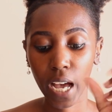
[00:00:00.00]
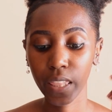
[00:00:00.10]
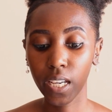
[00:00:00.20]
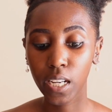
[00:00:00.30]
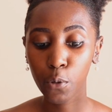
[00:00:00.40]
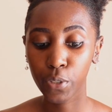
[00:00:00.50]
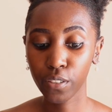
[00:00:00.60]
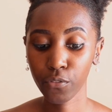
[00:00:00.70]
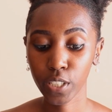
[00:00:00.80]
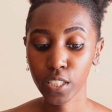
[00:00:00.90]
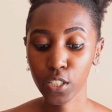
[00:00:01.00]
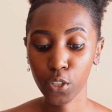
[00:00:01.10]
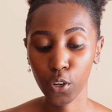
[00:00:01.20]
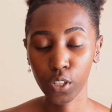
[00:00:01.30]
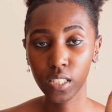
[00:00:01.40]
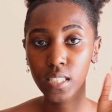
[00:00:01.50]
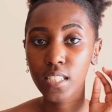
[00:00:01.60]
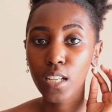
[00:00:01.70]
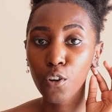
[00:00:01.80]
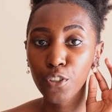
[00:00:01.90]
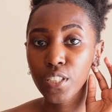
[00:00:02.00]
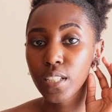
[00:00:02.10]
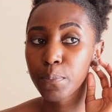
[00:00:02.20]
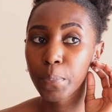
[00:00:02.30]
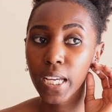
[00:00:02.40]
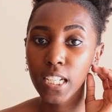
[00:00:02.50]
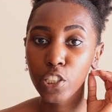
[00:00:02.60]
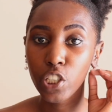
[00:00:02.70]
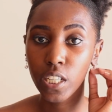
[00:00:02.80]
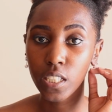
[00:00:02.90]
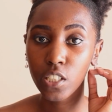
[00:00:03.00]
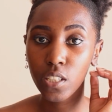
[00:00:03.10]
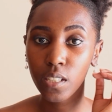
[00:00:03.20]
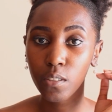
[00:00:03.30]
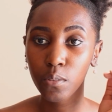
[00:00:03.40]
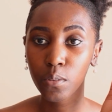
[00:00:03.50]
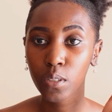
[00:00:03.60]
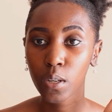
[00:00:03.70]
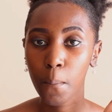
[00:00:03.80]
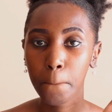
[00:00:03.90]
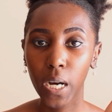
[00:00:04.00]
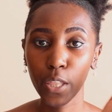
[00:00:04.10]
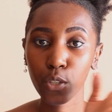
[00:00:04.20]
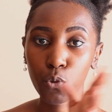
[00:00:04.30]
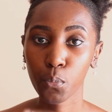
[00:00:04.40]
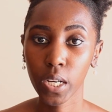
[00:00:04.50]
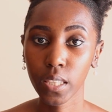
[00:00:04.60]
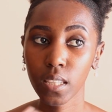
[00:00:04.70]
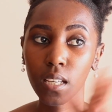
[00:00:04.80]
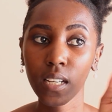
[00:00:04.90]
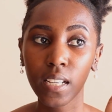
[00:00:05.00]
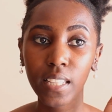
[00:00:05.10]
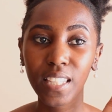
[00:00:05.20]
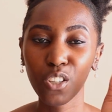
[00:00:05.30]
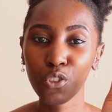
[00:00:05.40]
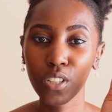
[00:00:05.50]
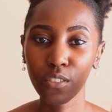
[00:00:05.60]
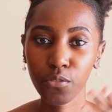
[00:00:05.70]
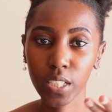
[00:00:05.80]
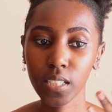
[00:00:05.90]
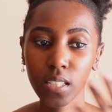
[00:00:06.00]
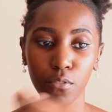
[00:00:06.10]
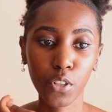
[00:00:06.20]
And then now with fixed costs, these are costs that barely change month to month. They're usually fixed.